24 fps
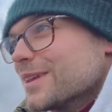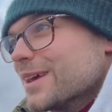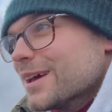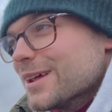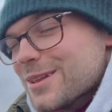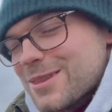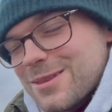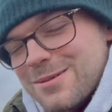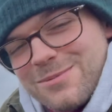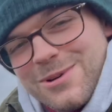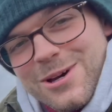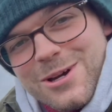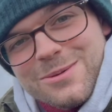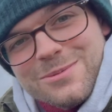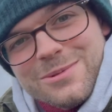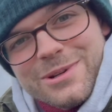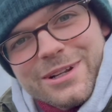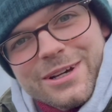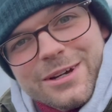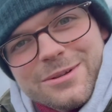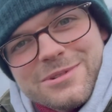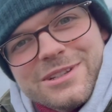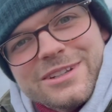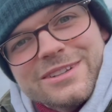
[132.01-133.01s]
And at the
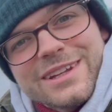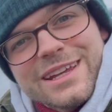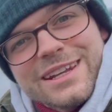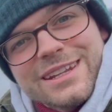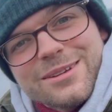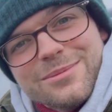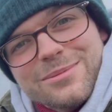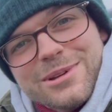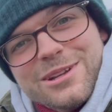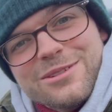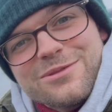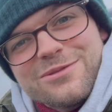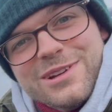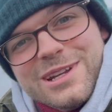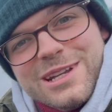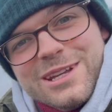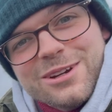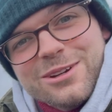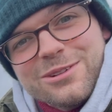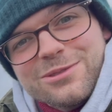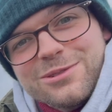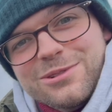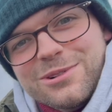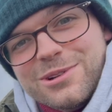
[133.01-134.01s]
moment I'm just getting a bit of
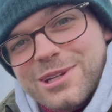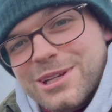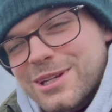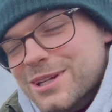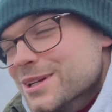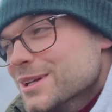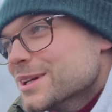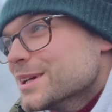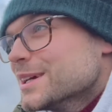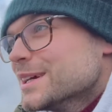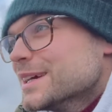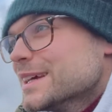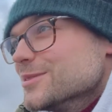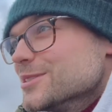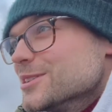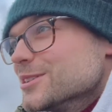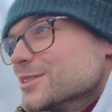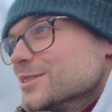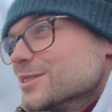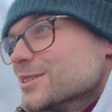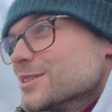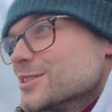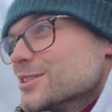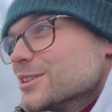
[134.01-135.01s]
video for you,
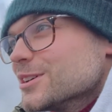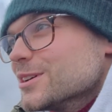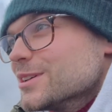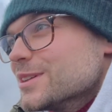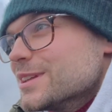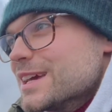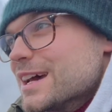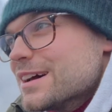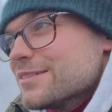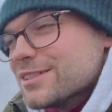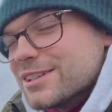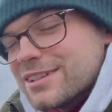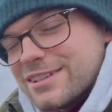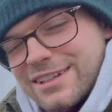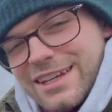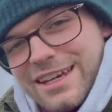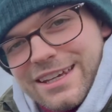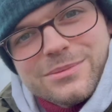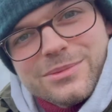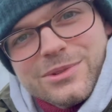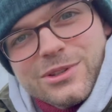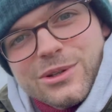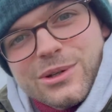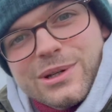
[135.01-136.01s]
just to show the
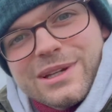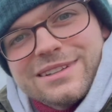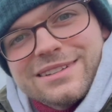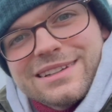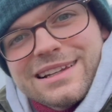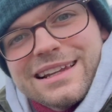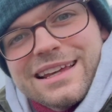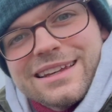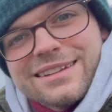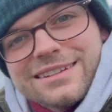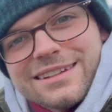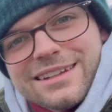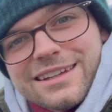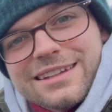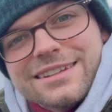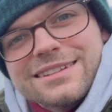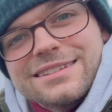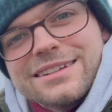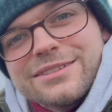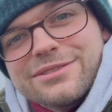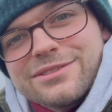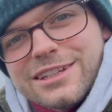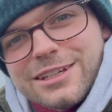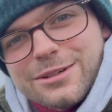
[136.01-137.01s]
avocet doing its classic
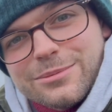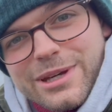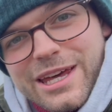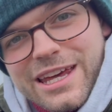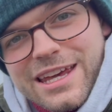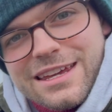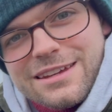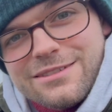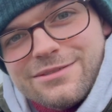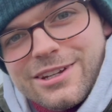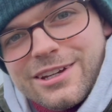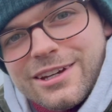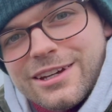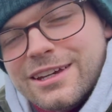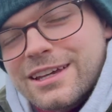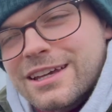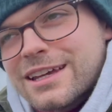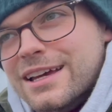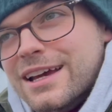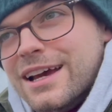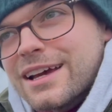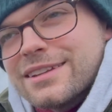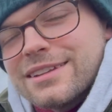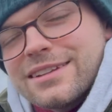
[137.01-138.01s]
sifting behaviour as it